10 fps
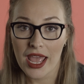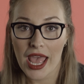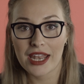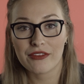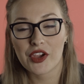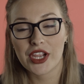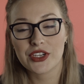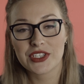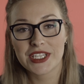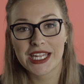And if you're
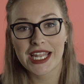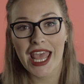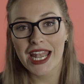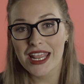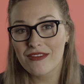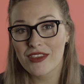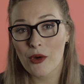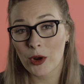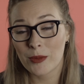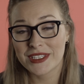interested in any of the
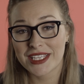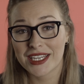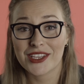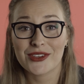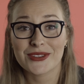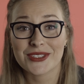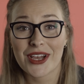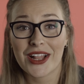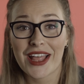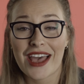ornaments that I used,
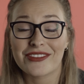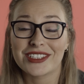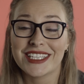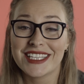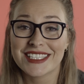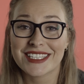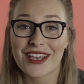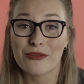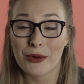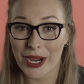I'll have a list
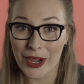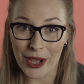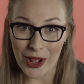of where I got